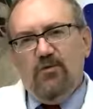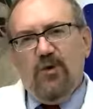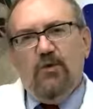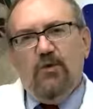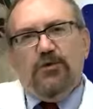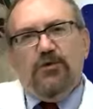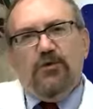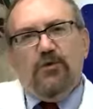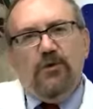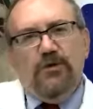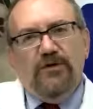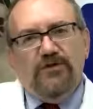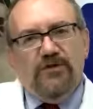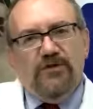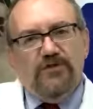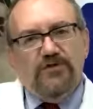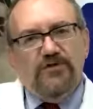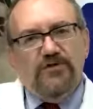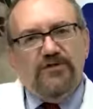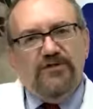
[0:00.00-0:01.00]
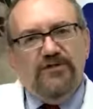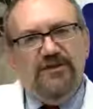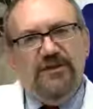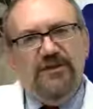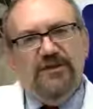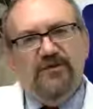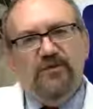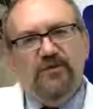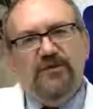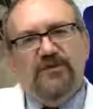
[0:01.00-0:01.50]
But what the researchers
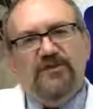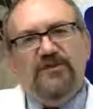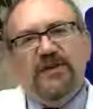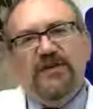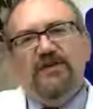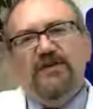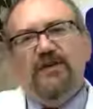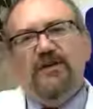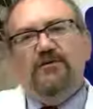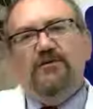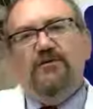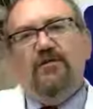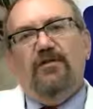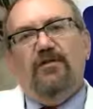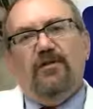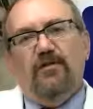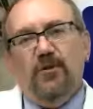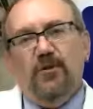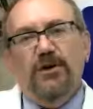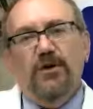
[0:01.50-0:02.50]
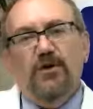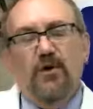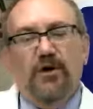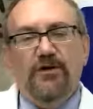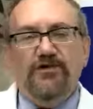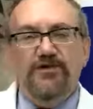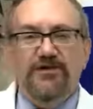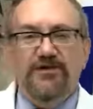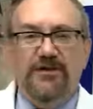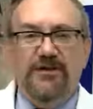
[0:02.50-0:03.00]
did was send out 3
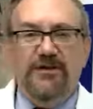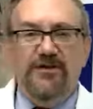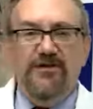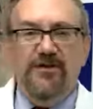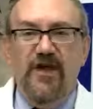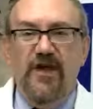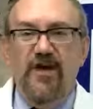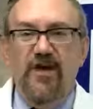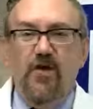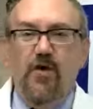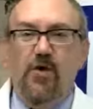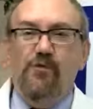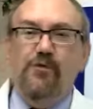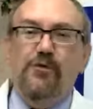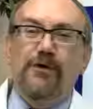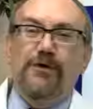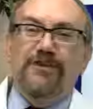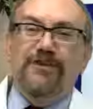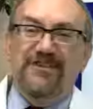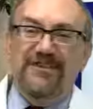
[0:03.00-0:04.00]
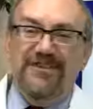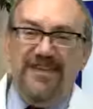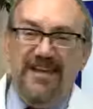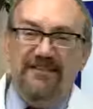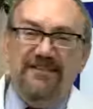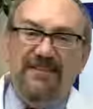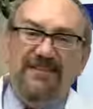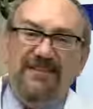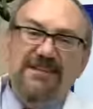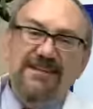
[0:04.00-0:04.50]
questionnaires over a
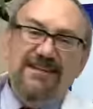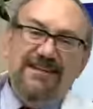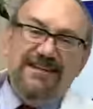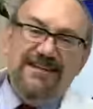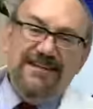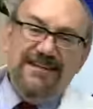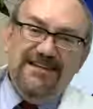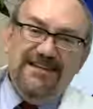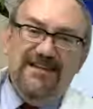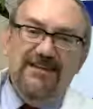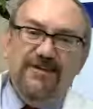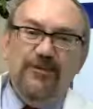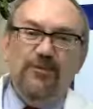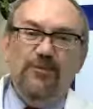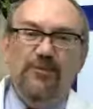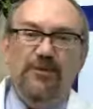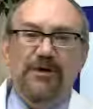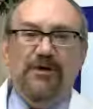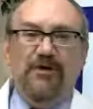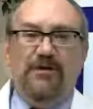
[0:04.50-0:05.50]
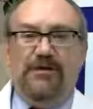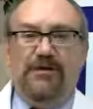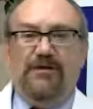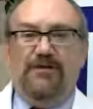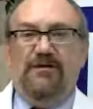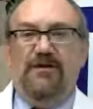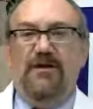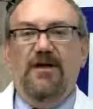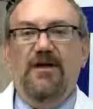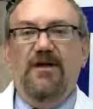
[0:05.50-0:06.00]
17-year
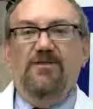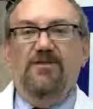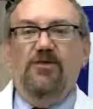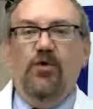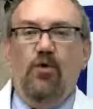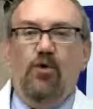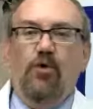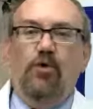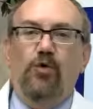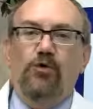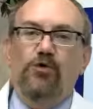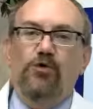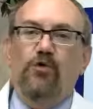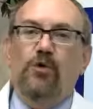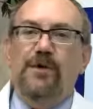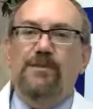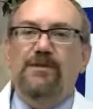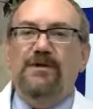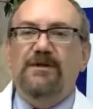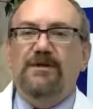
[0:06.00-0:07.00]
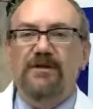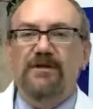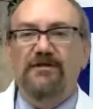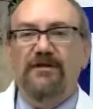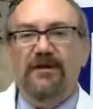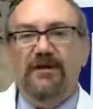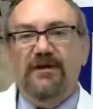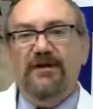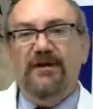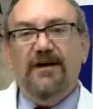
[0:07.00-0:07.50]
period to older women
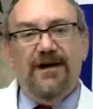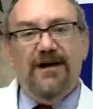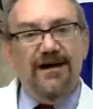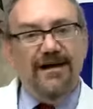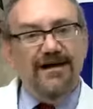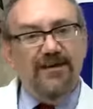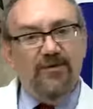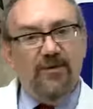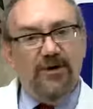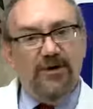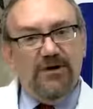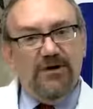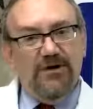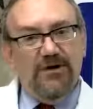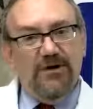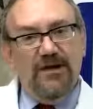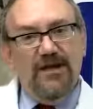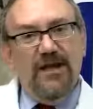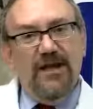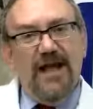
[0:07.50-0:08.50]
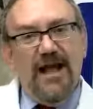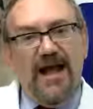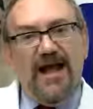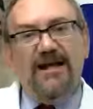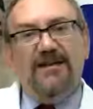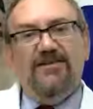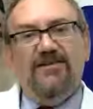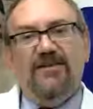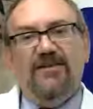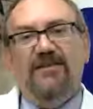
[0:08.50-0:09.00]
living in Iowa,
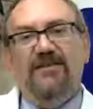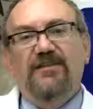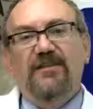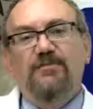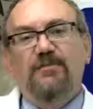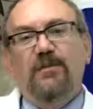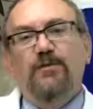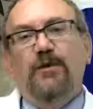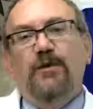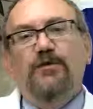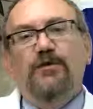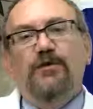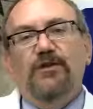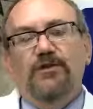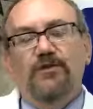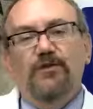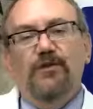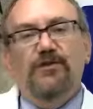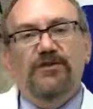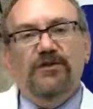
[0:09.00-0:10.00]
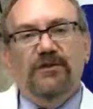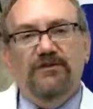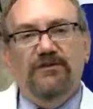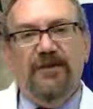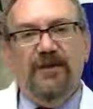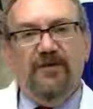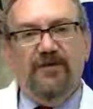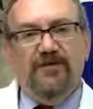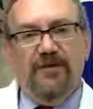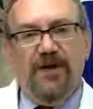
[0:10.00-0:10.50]
asking them about the use of
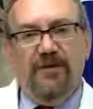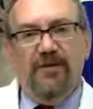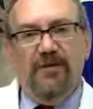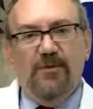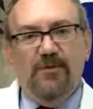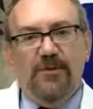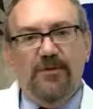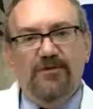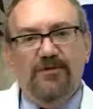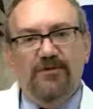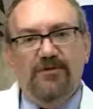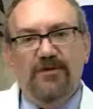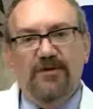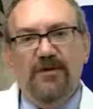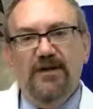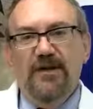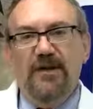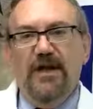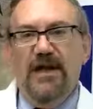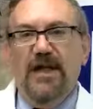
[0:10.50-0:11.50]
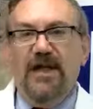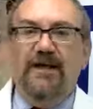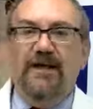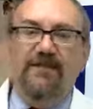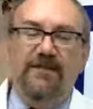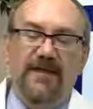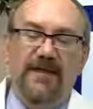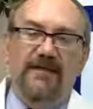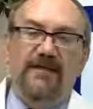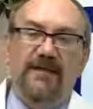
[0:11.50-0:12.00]
their supplements.
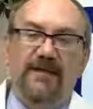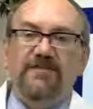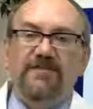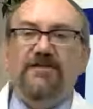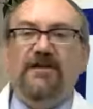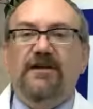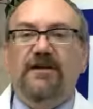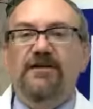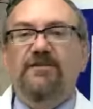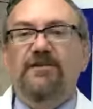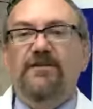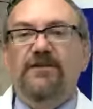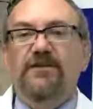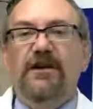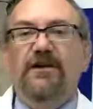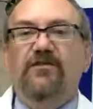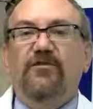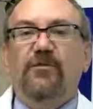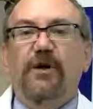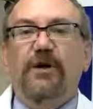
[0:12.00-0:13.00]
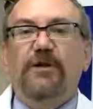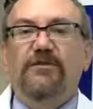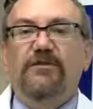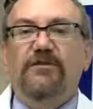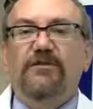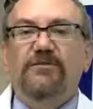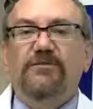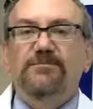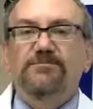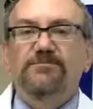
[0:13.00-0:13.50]
And then they studied their death
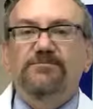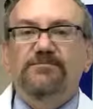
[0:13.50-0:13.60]
rates.